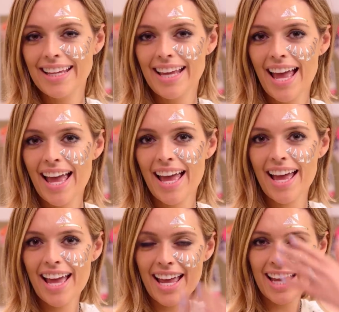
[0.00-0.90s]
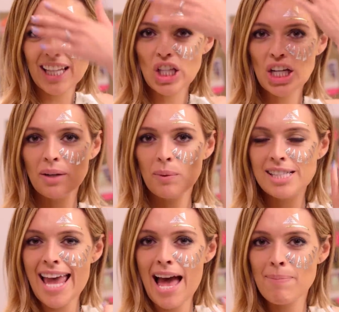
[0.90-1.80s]
Yay! Look at
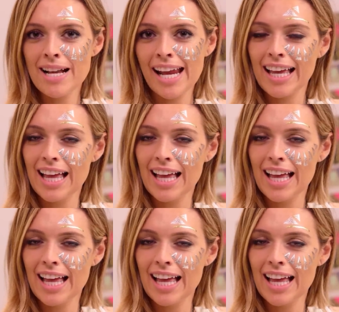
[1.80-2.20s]
what's happening,